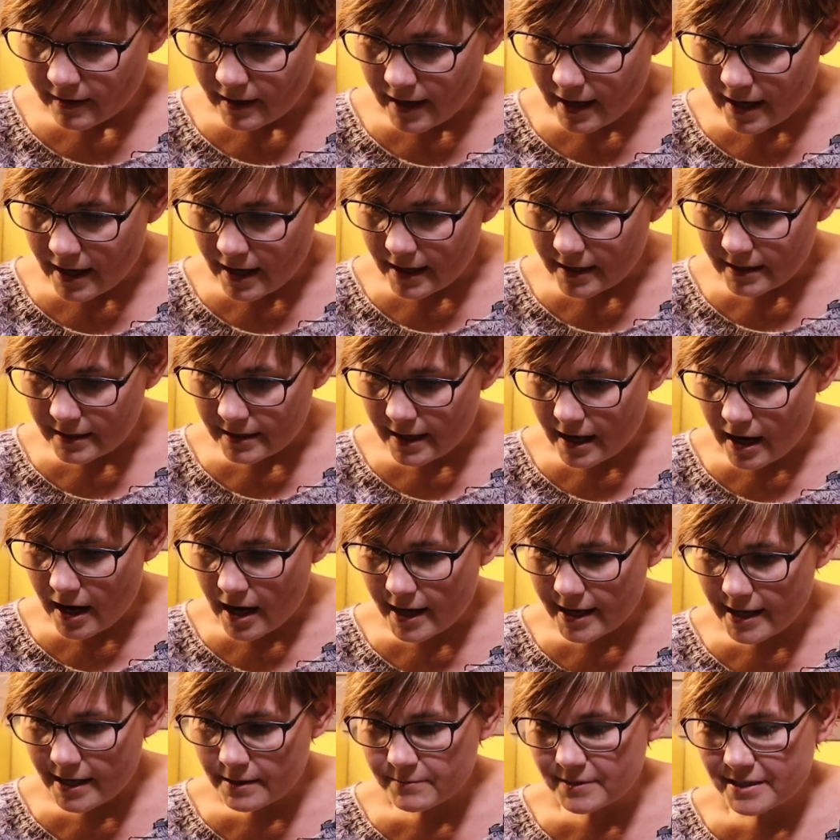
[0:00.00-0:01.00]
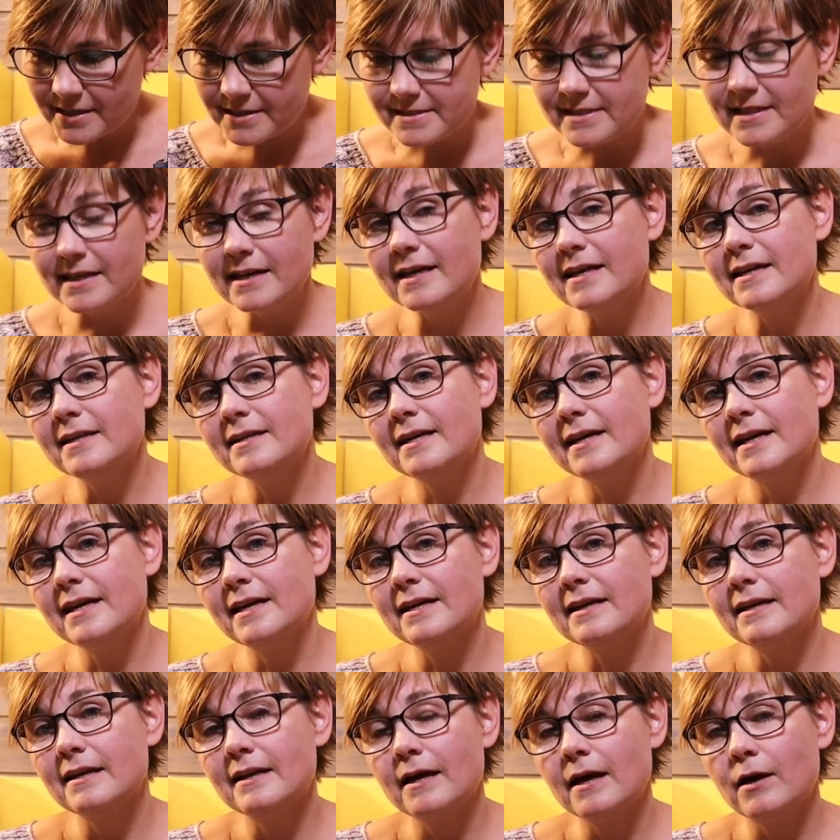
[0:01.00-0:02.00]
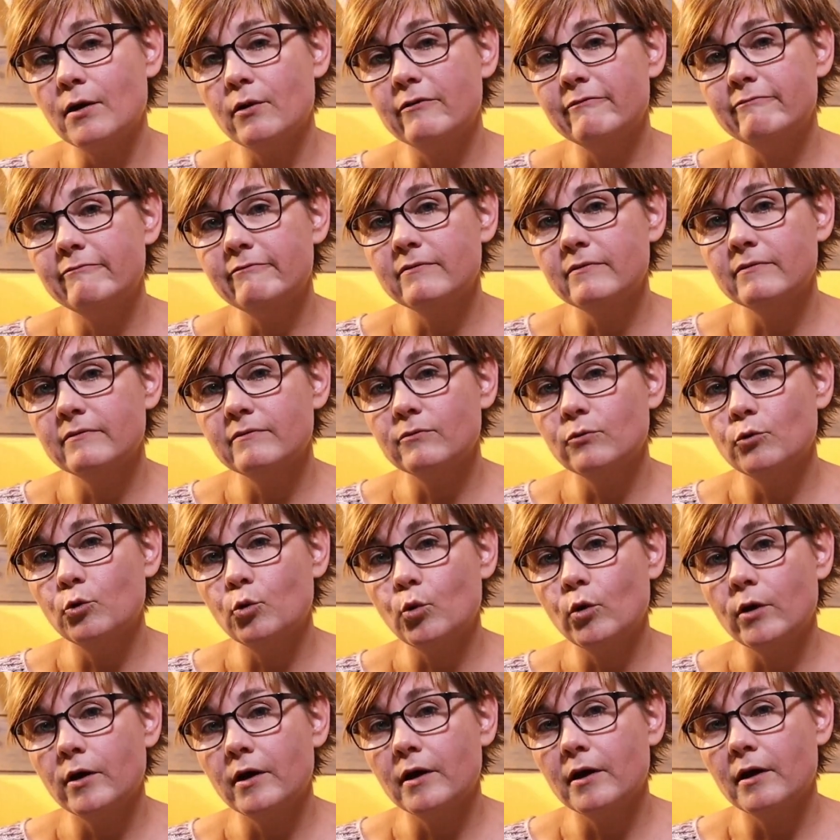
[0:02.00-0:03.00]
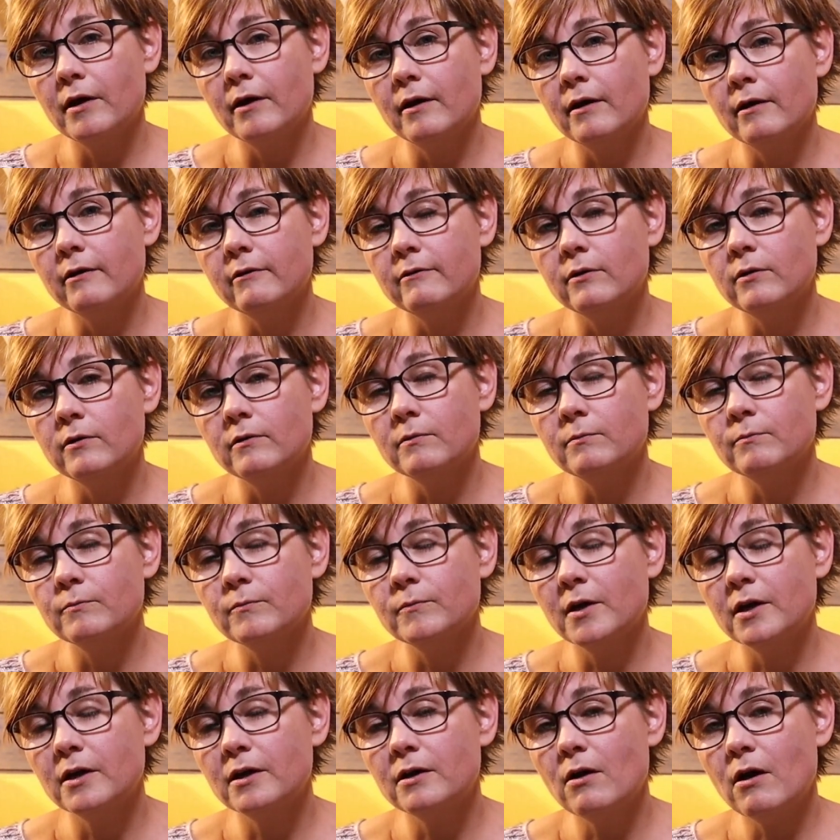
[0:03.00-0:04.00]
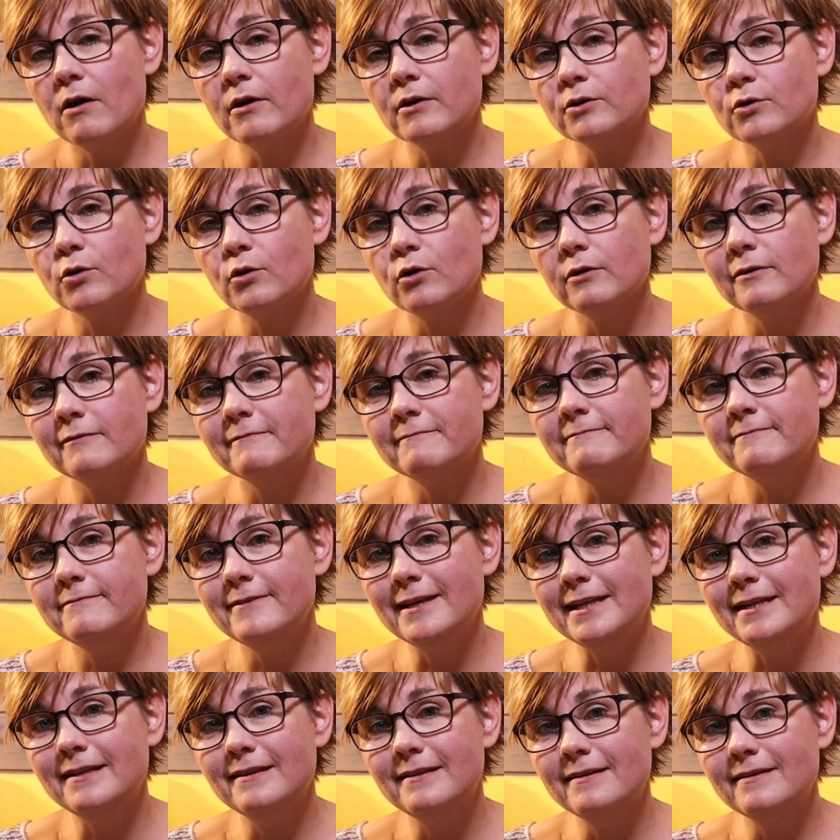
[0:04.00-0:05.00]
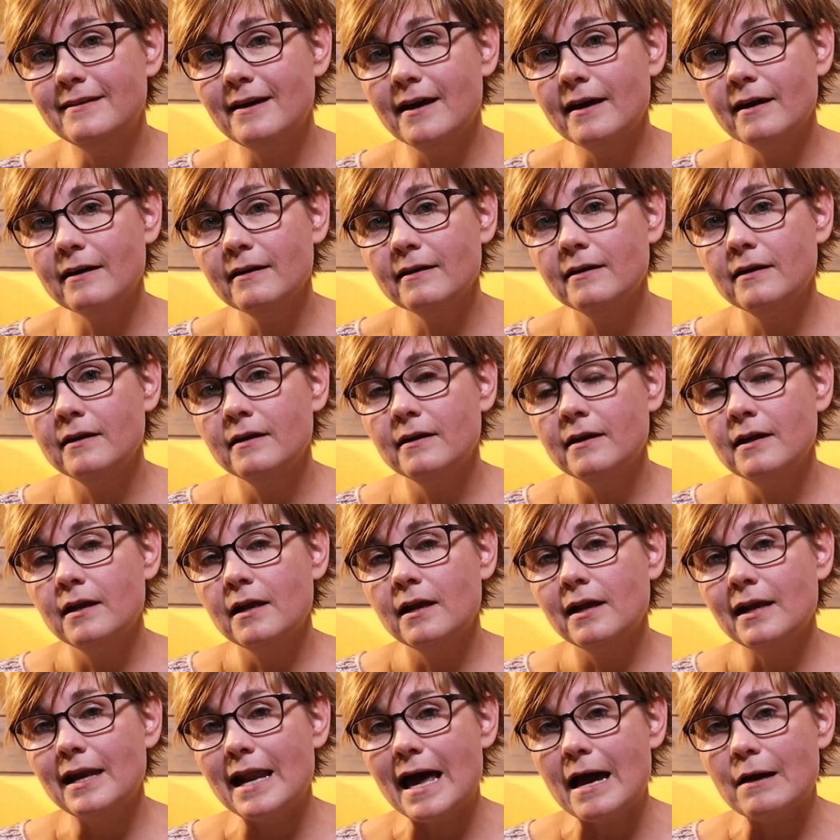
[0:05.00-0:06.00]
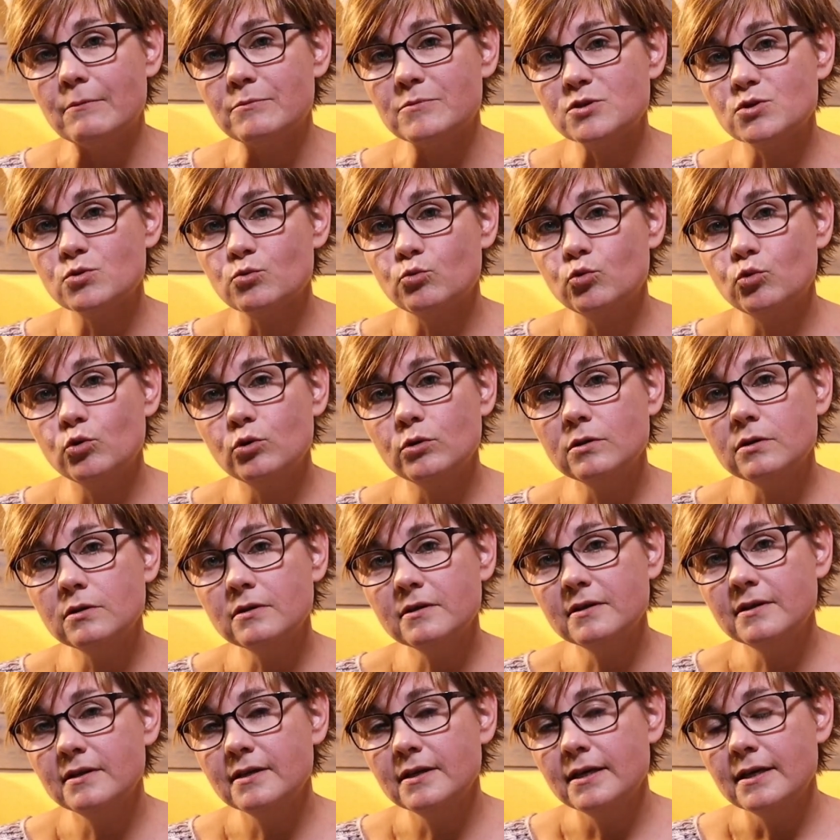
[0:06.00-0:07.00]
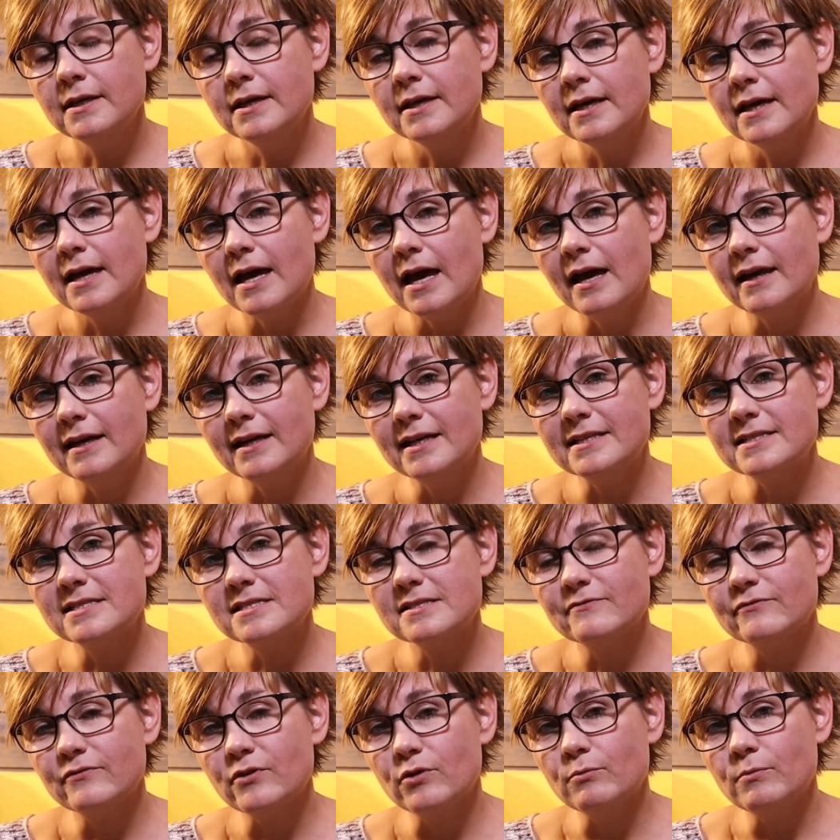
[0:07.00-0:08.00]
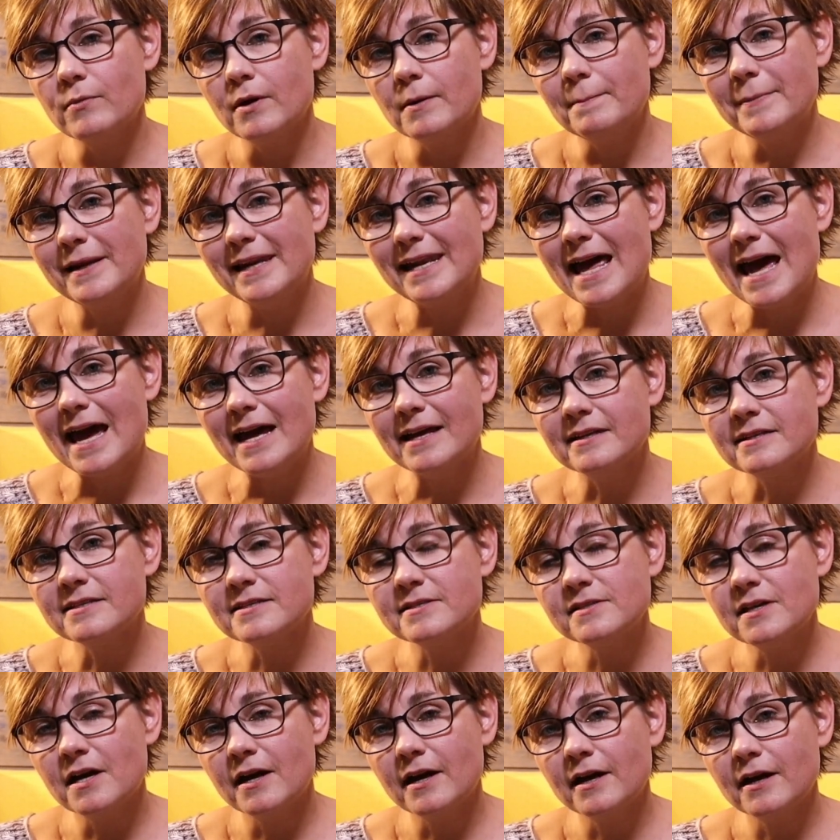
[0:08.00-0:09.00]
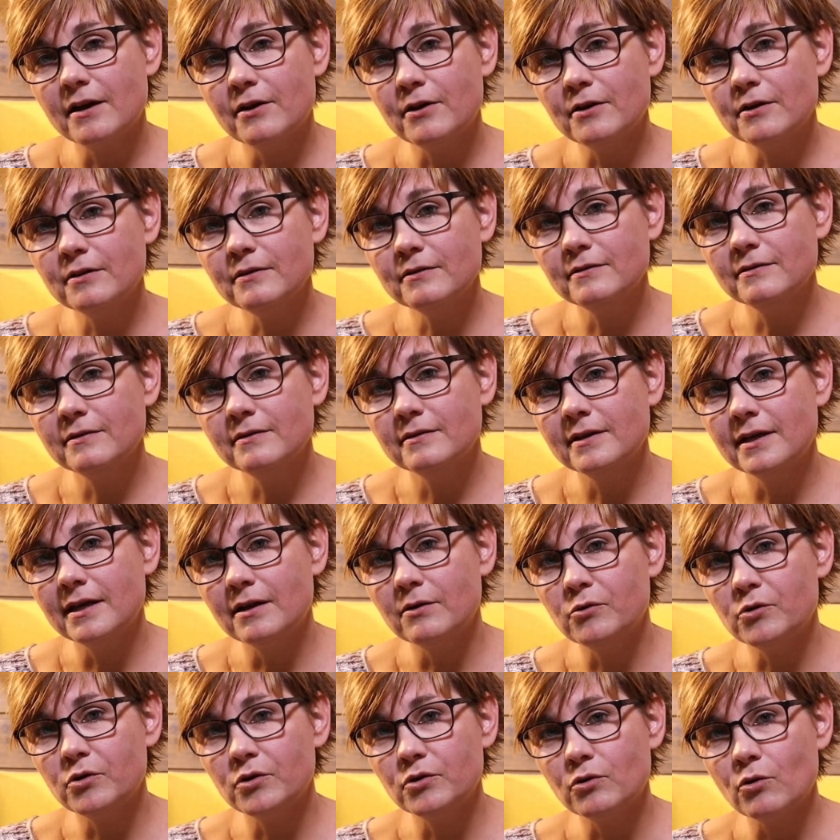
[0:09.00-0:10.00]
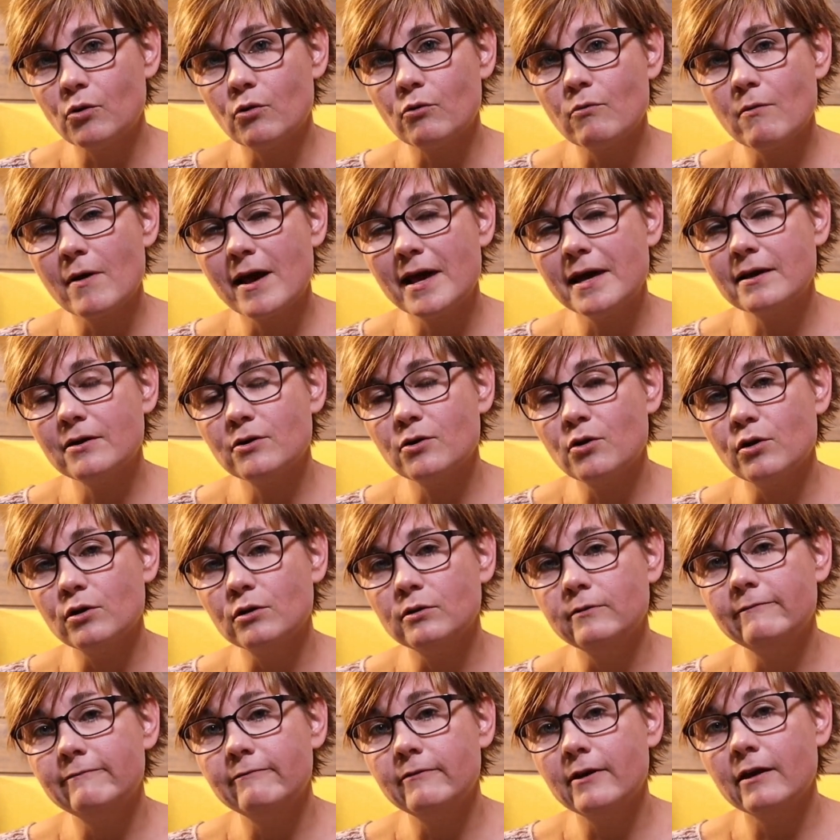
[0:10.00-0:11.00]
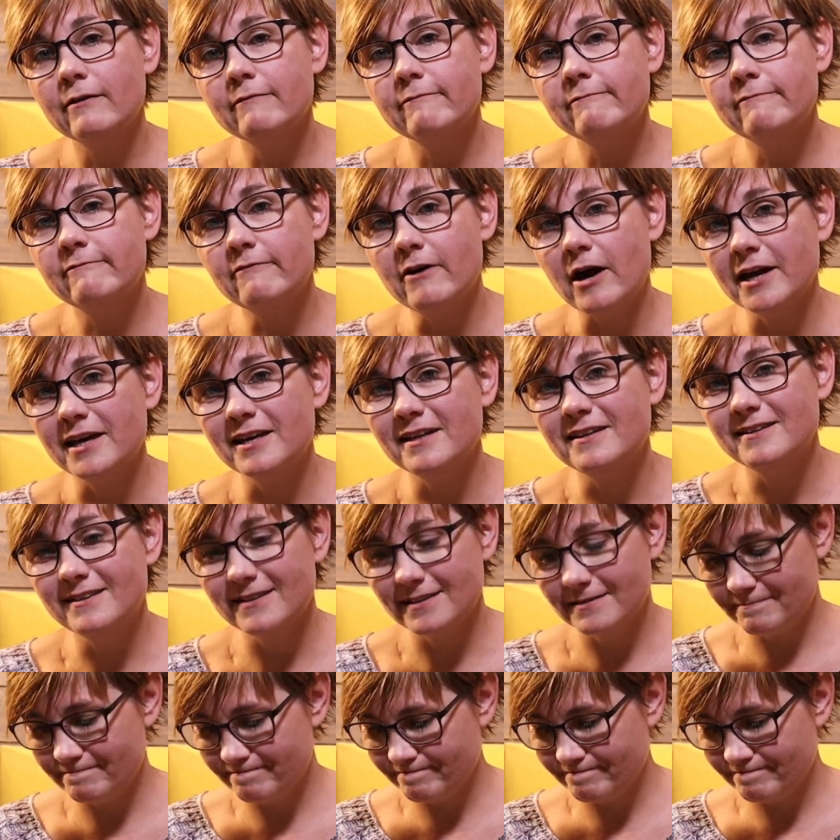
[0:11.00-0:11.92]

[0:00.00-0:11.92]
And I am knitting it in a yarn called Vidde lamb's wool, and it's from a plant dyer here in Norway called Vaid.